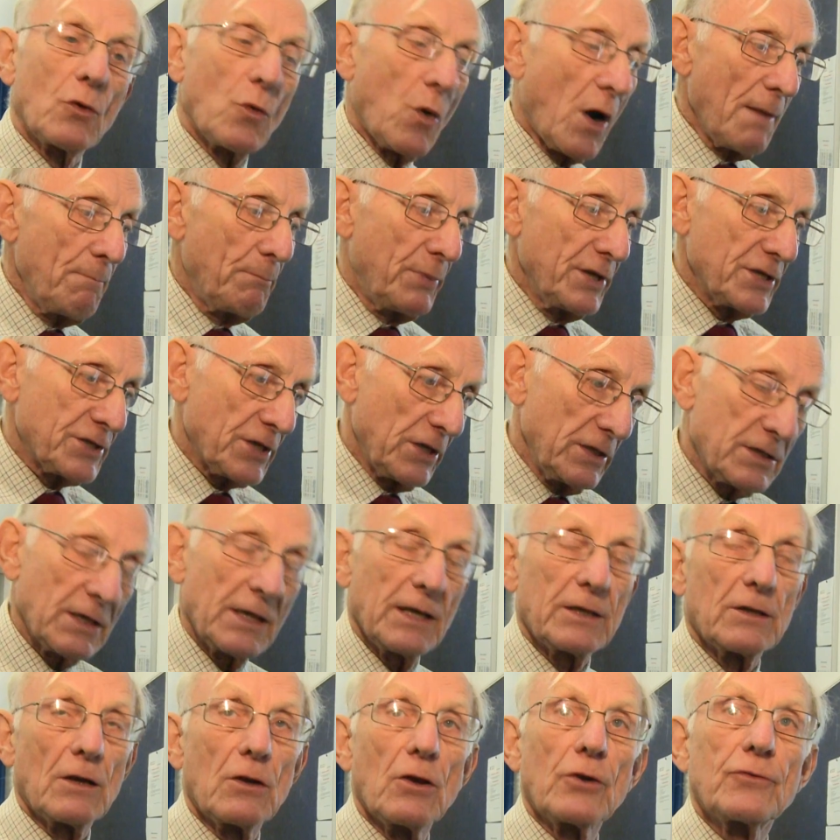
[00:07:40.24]
quite busy to
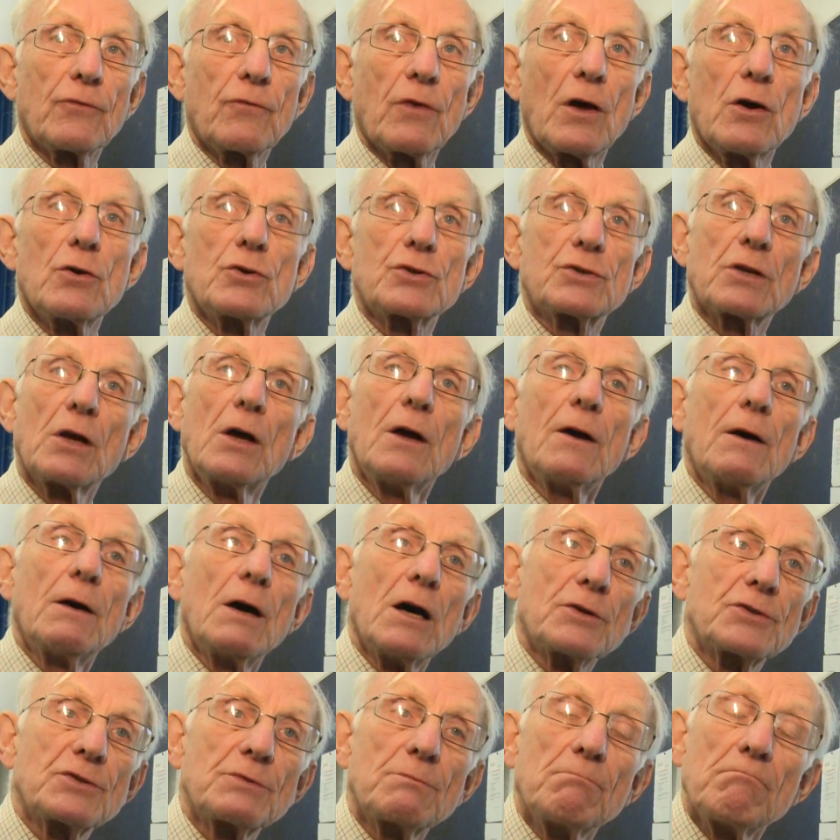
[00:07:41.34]
get a lot of those
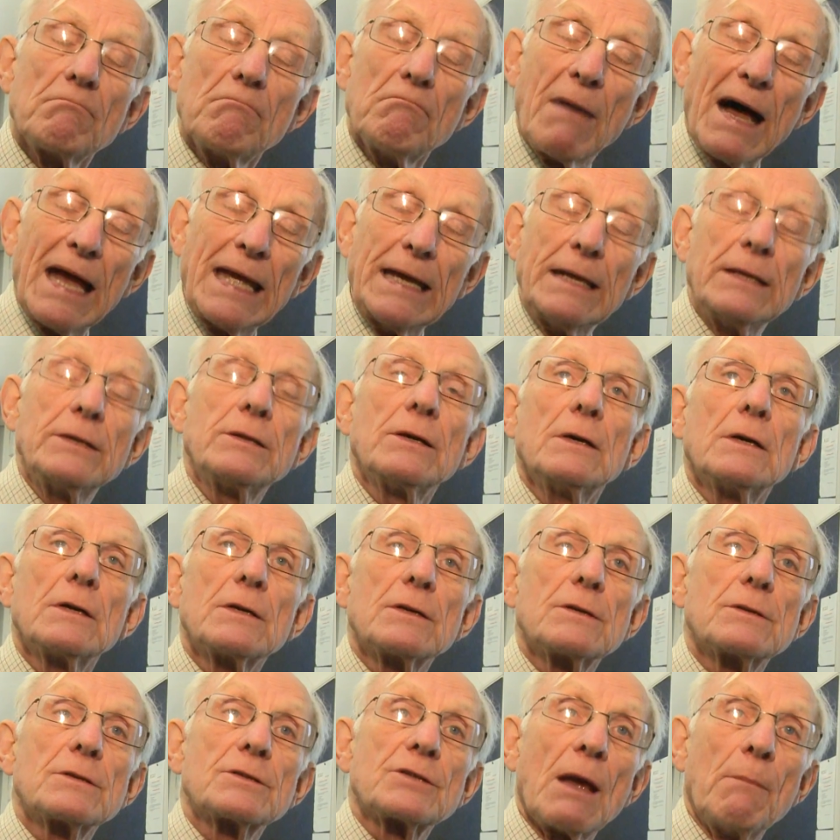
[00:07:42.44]
made,
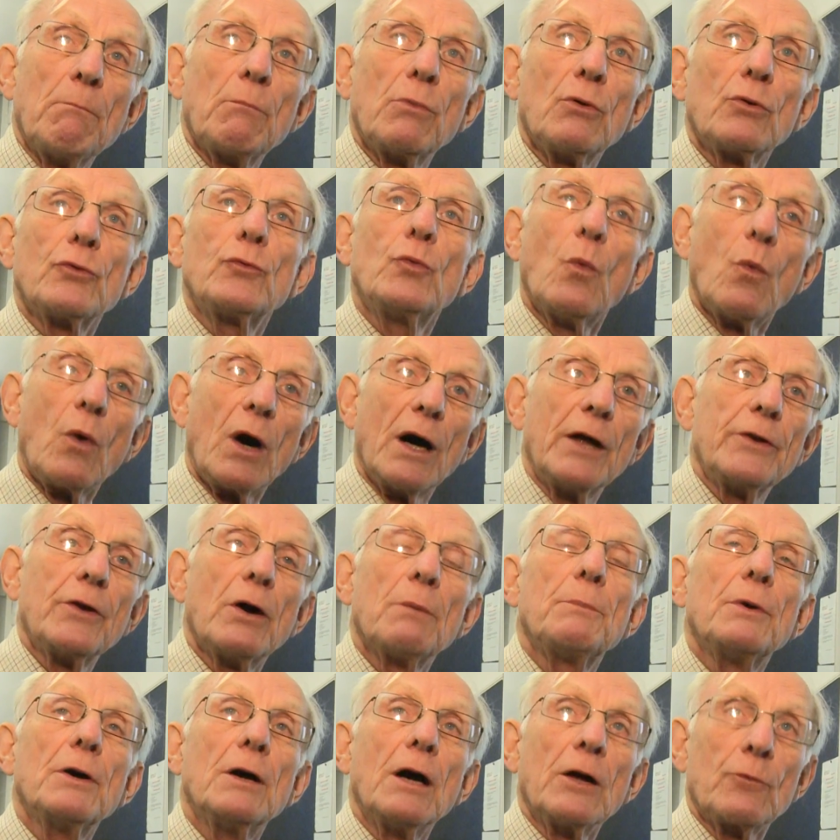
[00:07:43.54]
assembled, wired
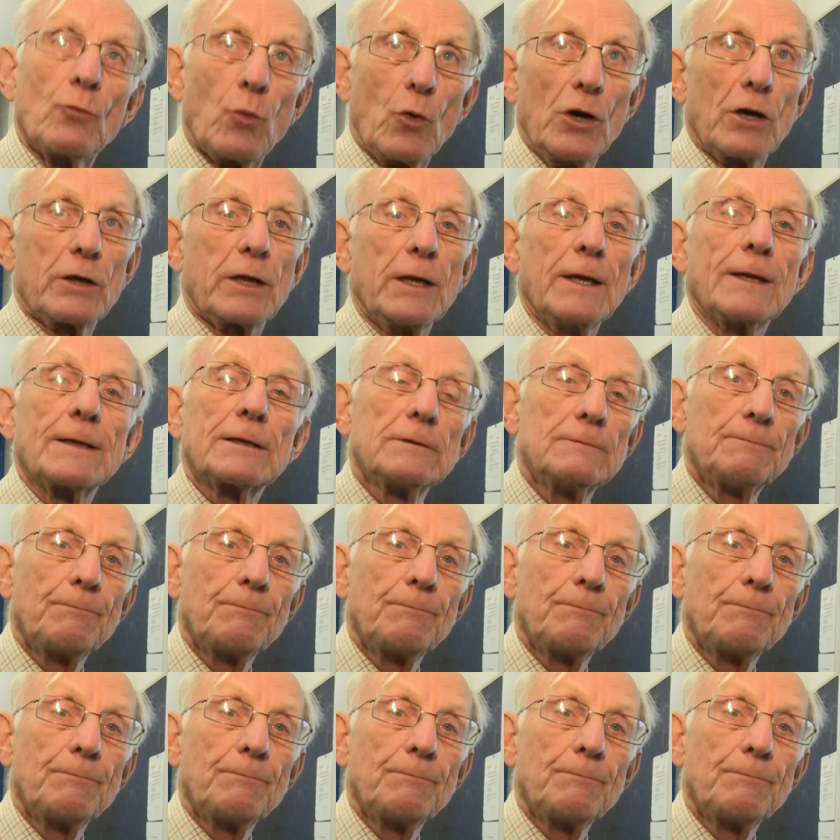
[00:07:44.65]
up and working.